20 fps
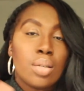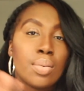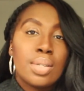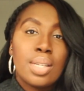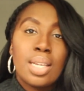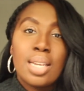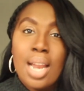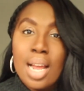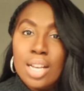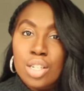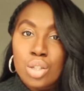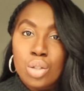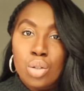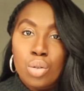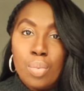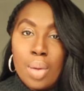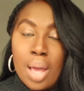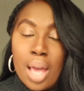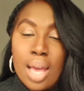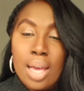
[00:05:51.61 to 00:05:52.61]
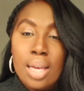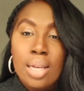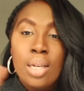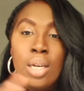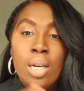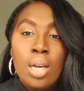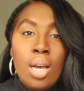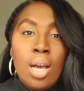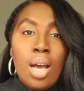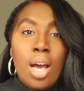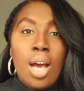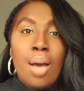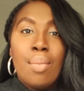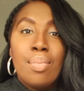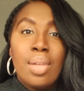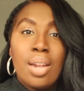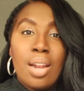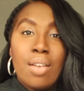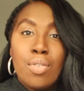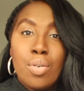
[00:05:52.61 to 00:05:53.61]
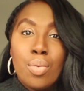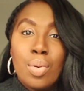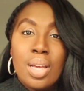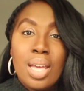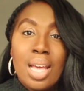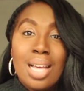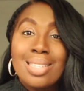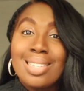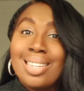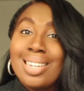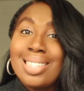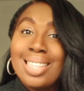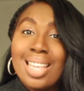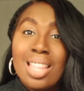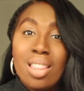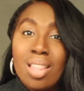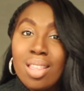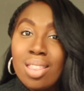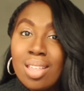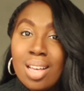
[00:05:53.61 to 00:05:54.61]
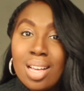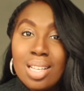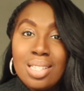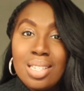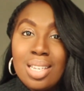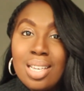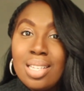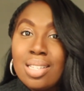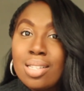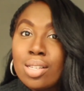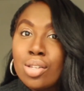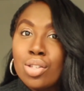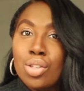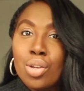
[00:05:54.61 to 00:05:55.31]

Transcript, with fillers: So it's a national pay that everyone gets, and it's in the 30s.